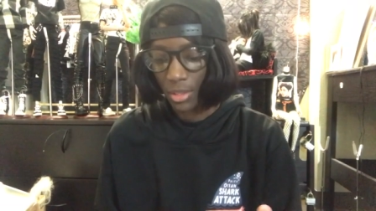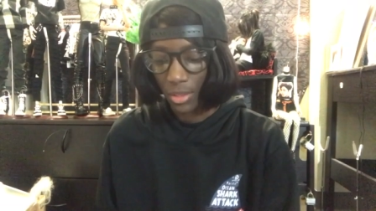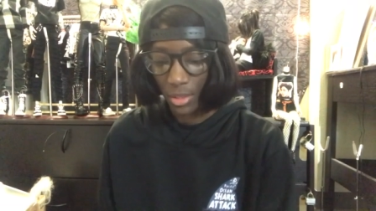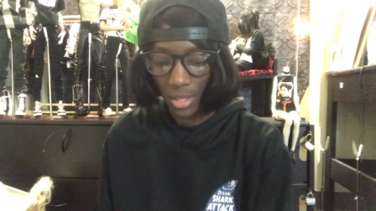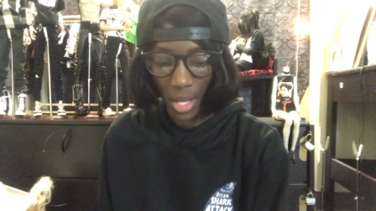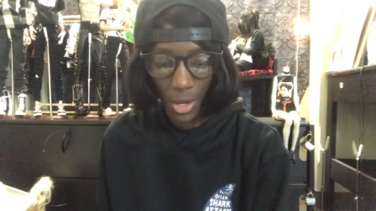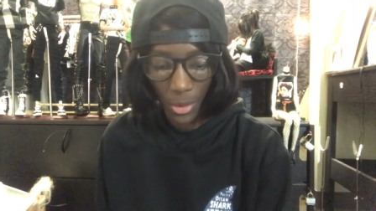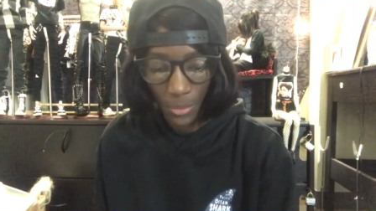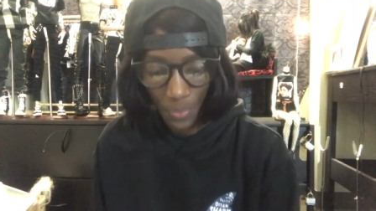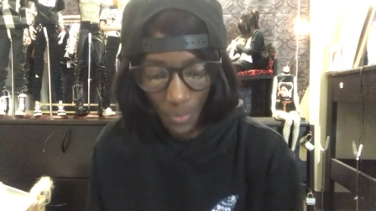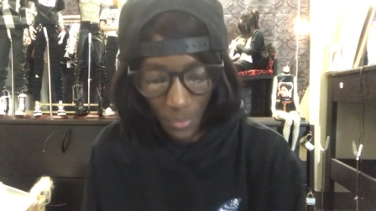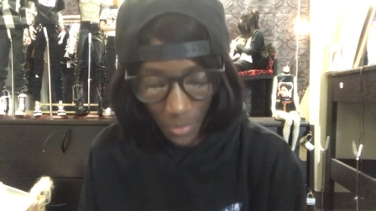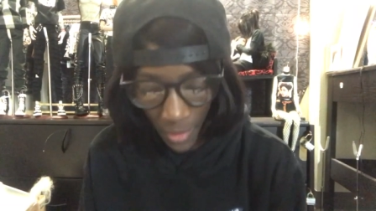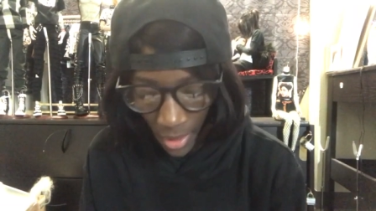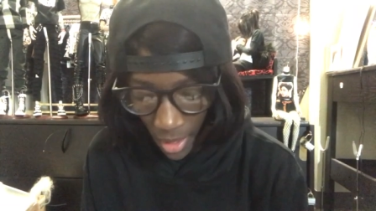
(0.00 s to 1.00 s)
So
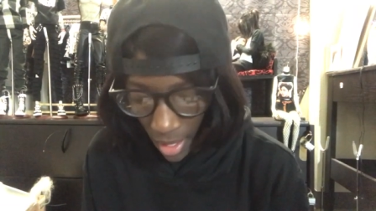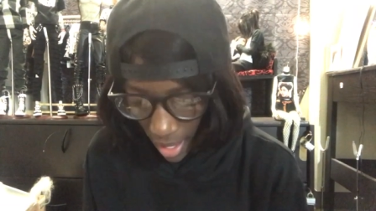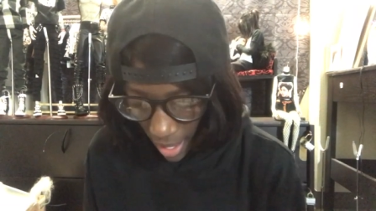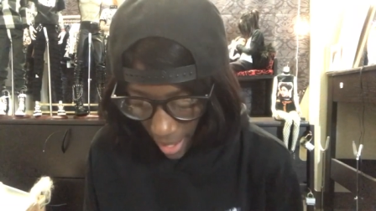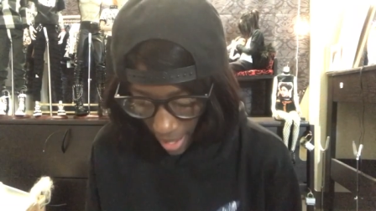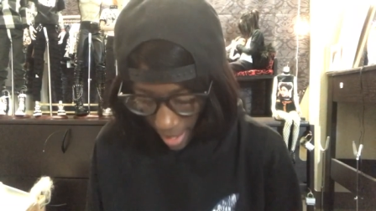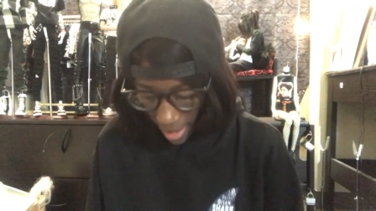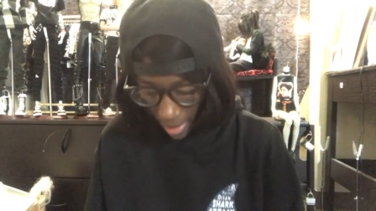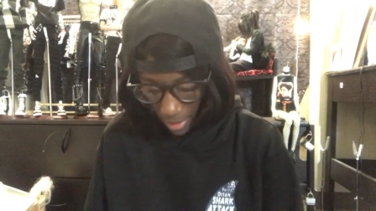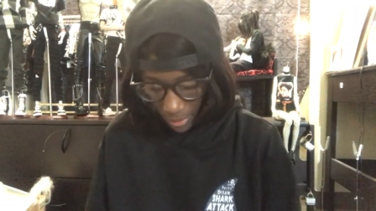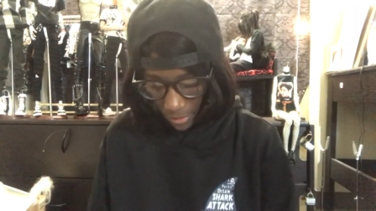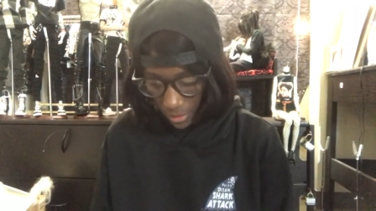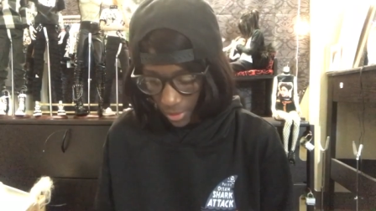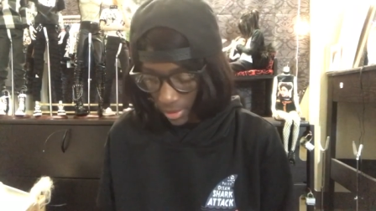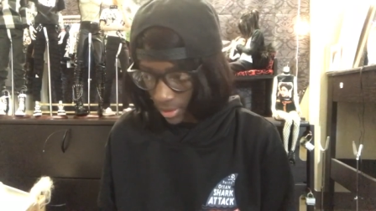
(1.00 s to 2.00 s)
I have
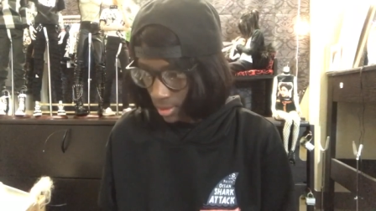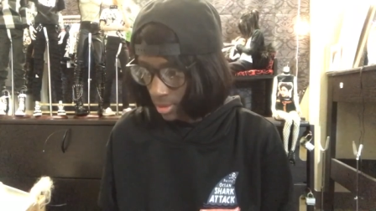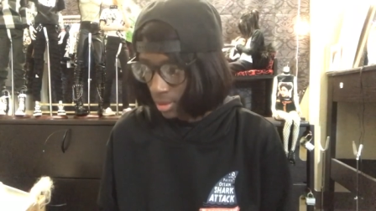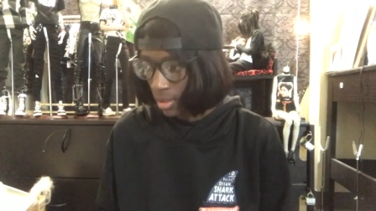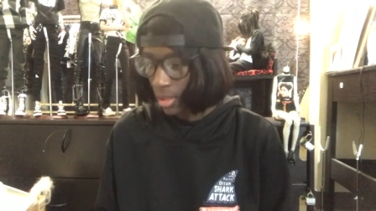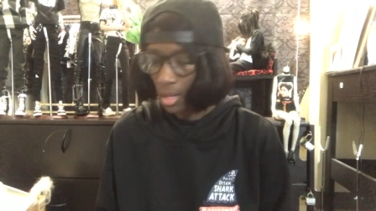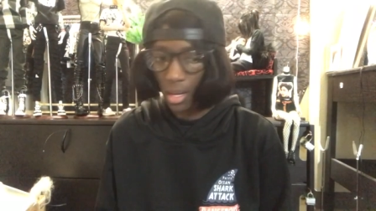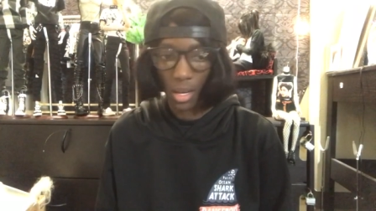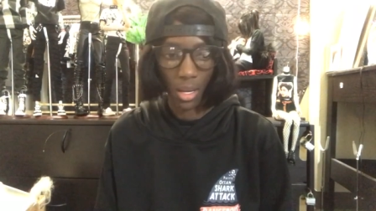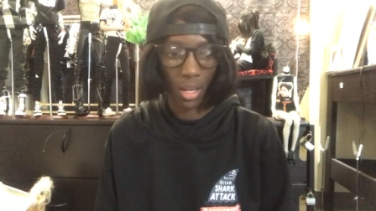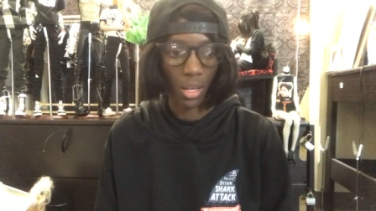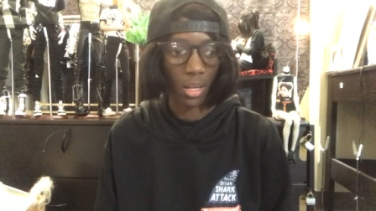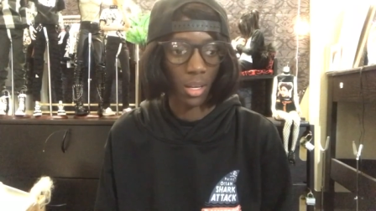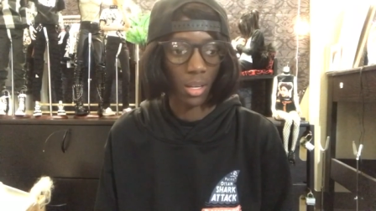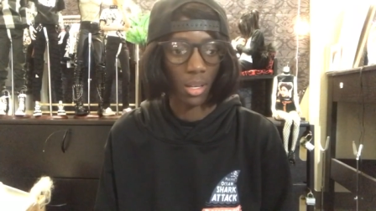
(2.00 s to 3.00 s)

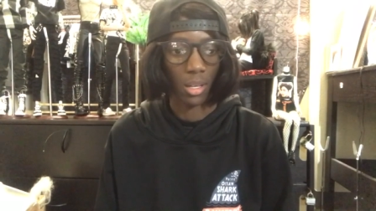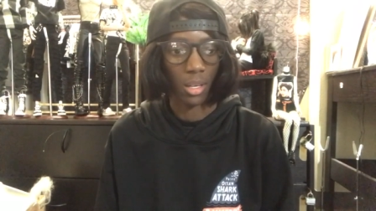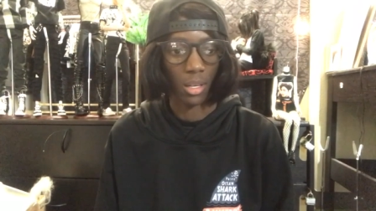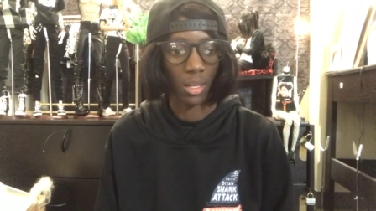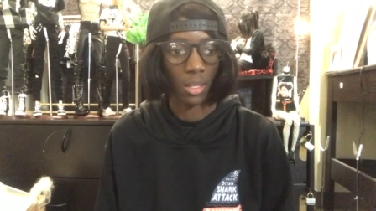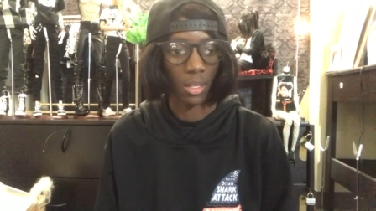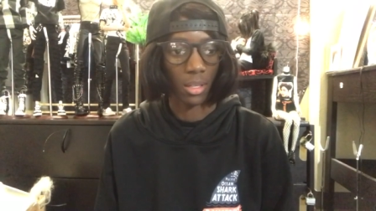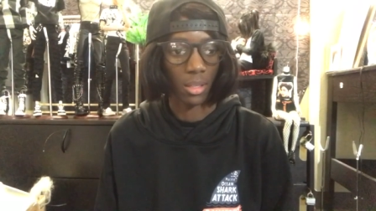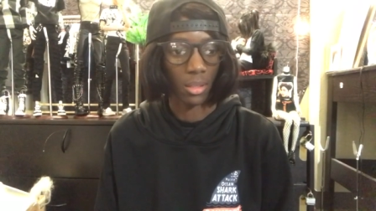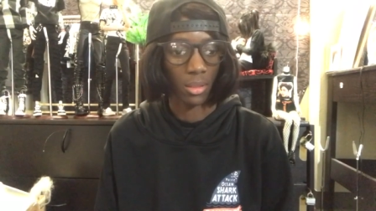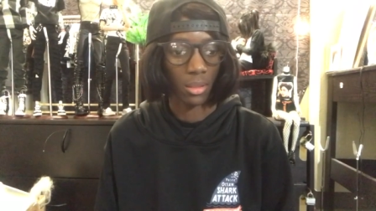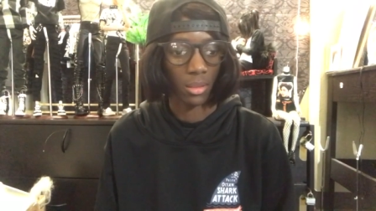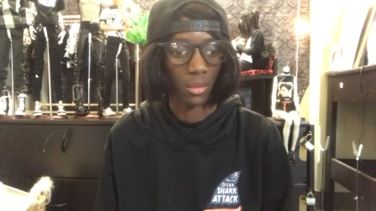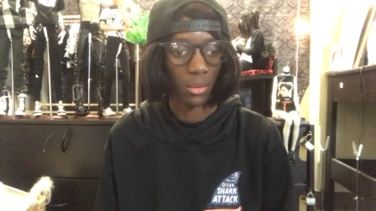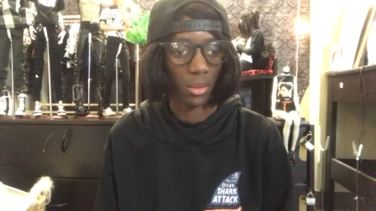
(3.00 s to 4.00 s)
uh,
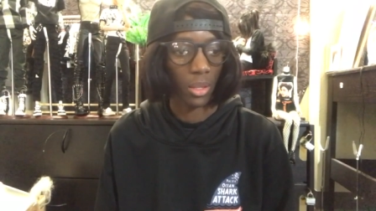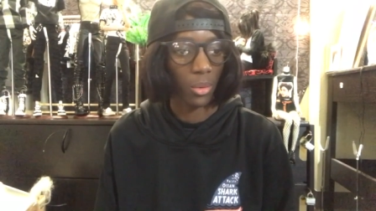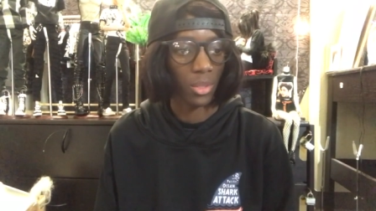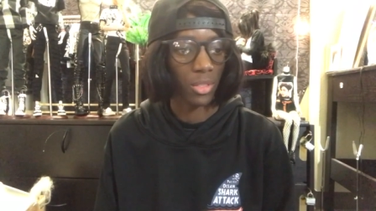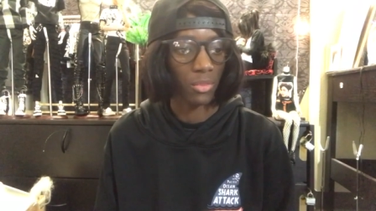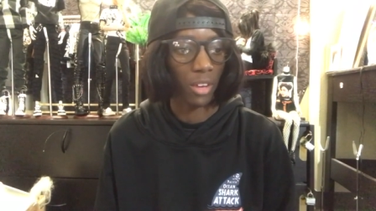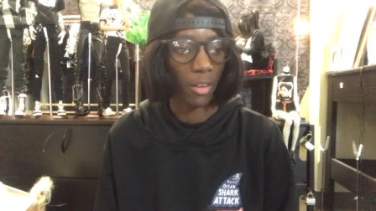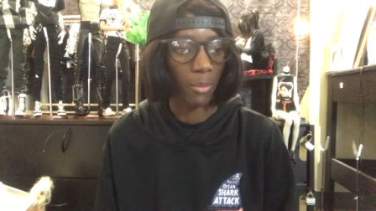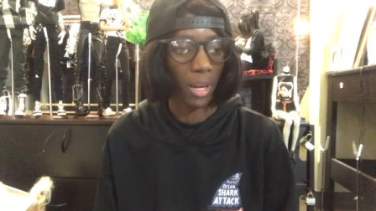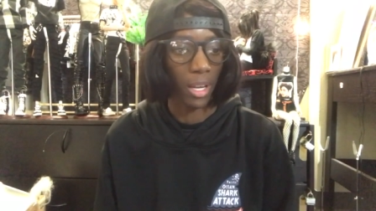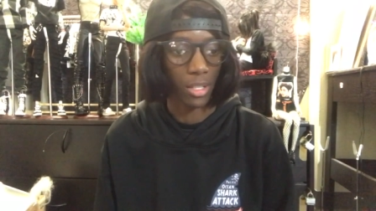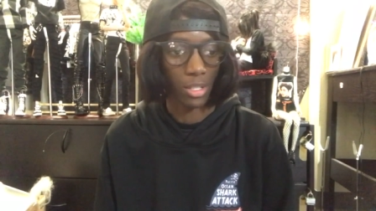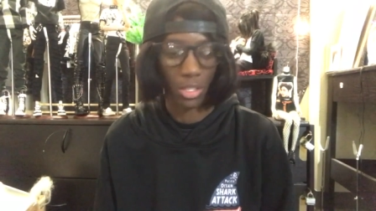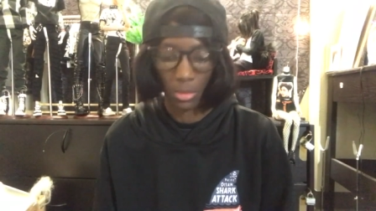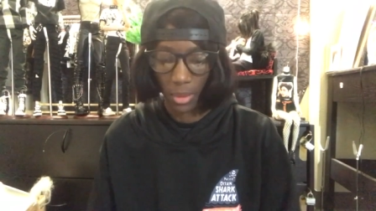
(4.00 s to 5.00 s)
well there was five
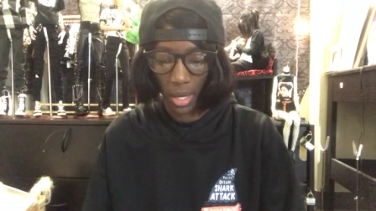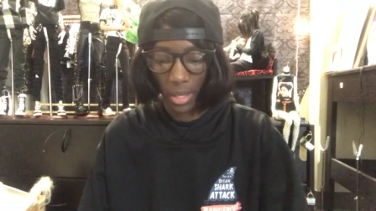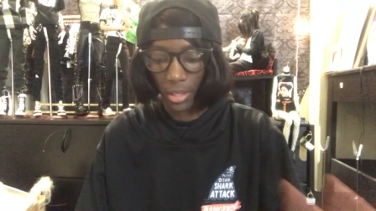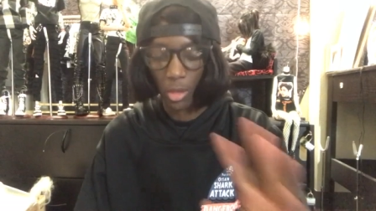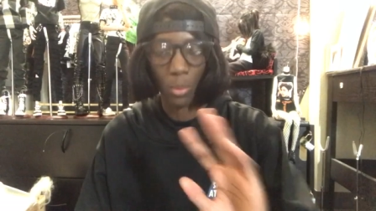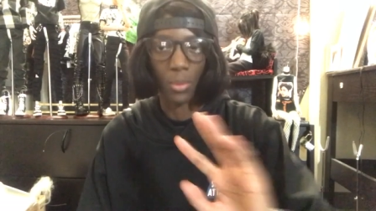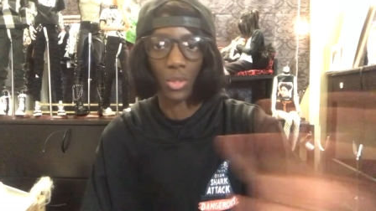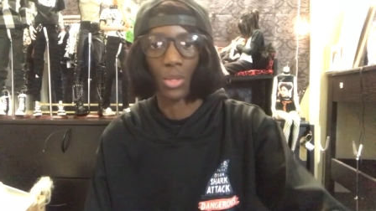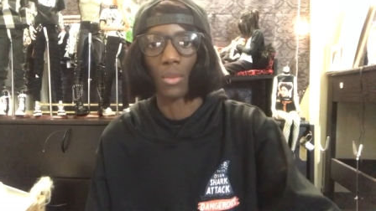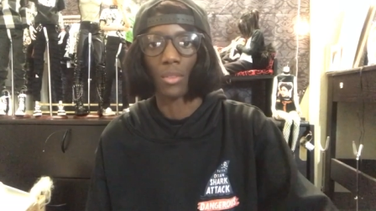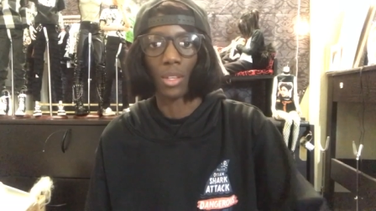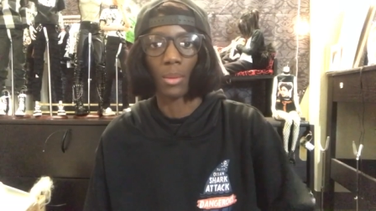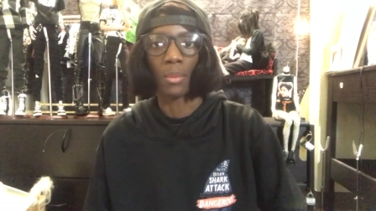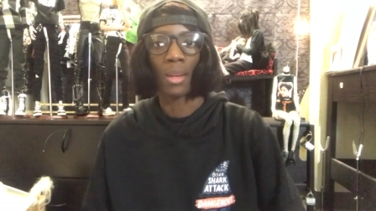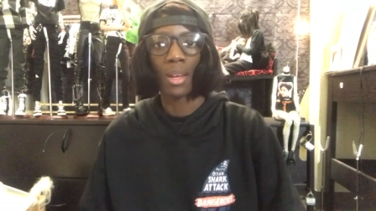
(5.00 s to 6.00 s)
packages, but I already opened two of
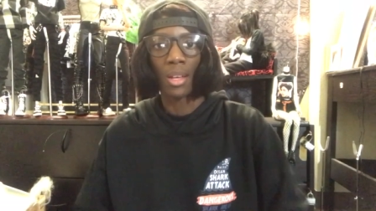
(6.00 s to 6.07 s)
them.